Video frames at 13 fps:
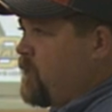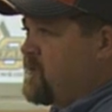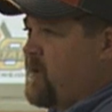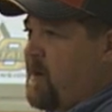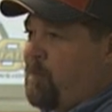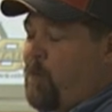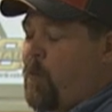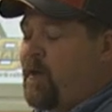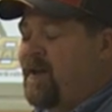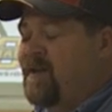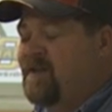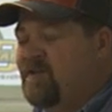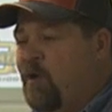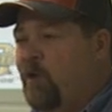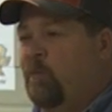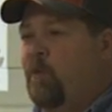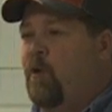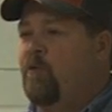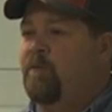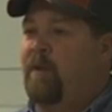a standpoint, it's our
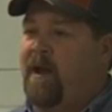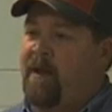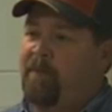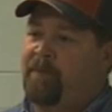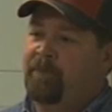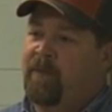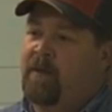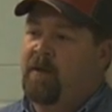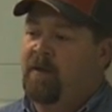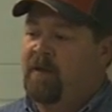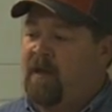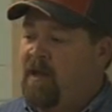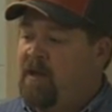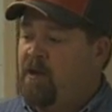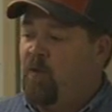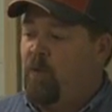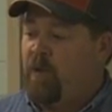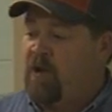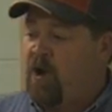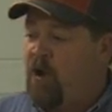roadmap. Okay?
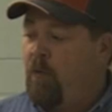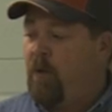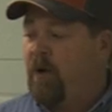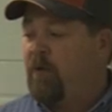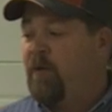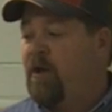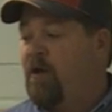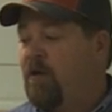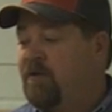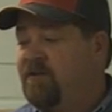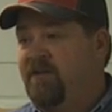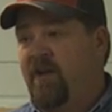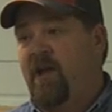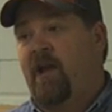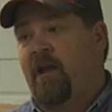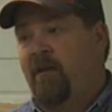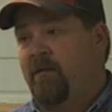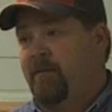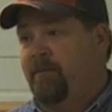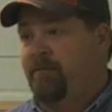We know where we are
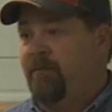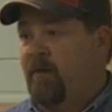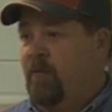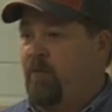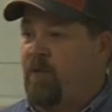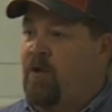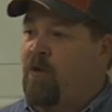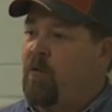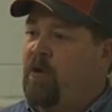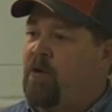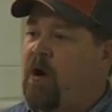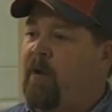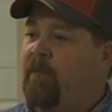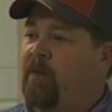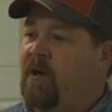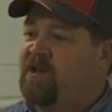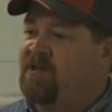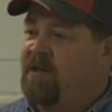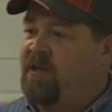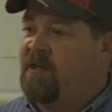today. We know where our
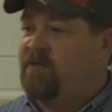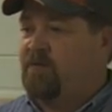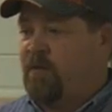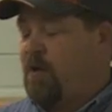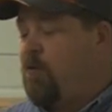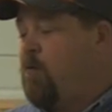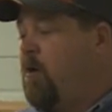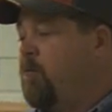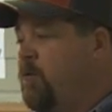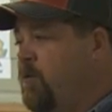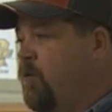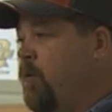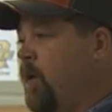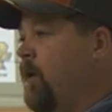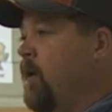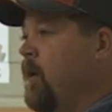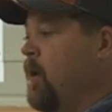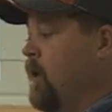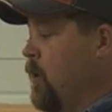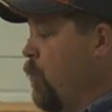operation is. We know what we're doing.
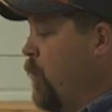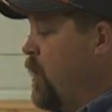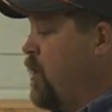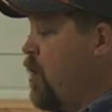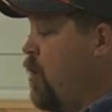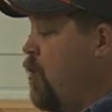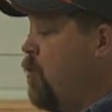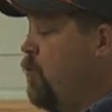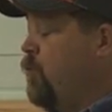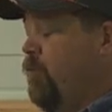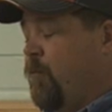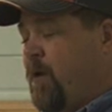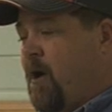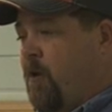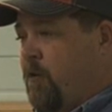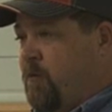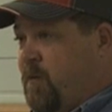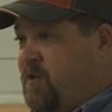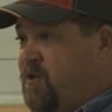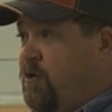We know
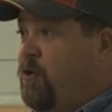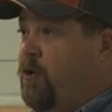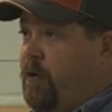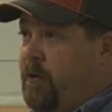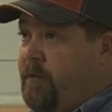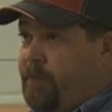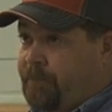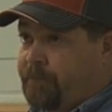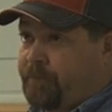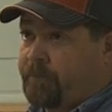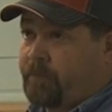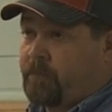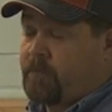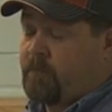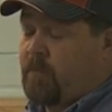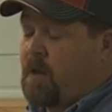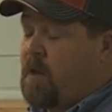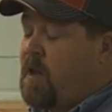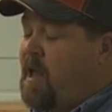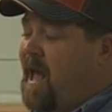we should
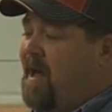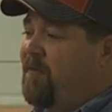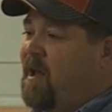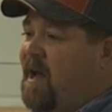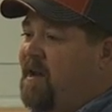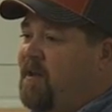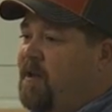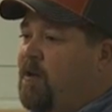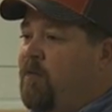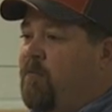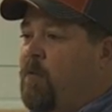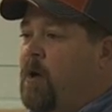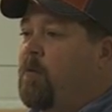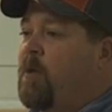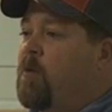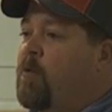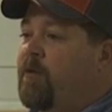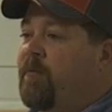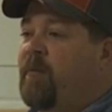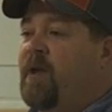have an idea of where we
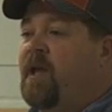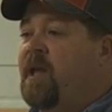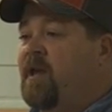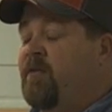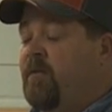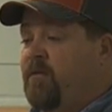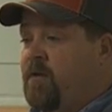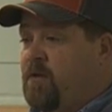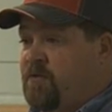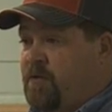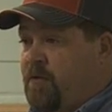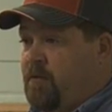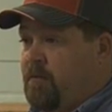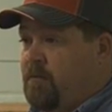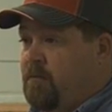want to be in the future.